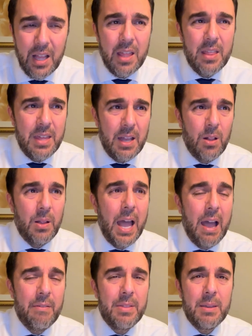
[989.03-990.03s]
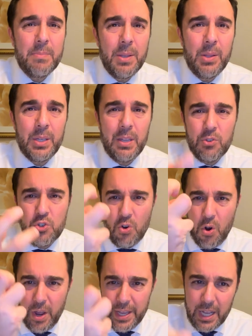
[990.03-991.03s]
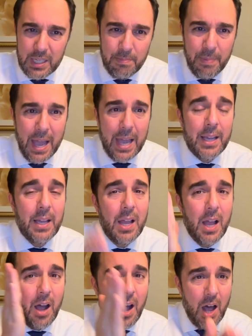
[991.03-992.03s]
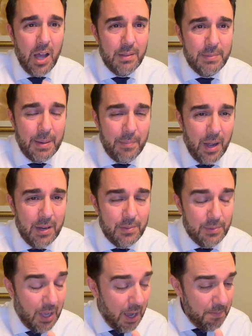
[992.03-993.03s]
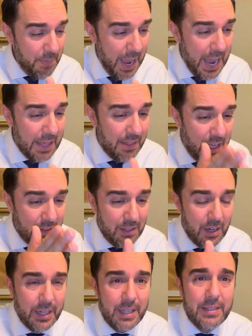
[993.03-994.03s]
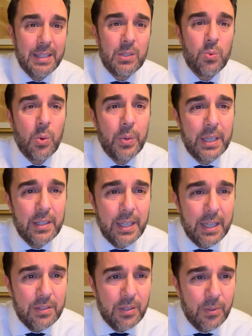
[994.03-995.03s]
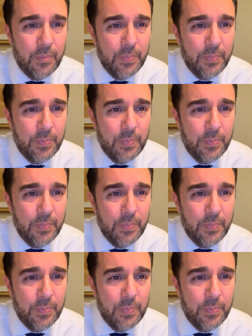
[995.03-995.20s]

They'll have the ability of drawing us back on, t- on, on path, on target to get to where we need to get to.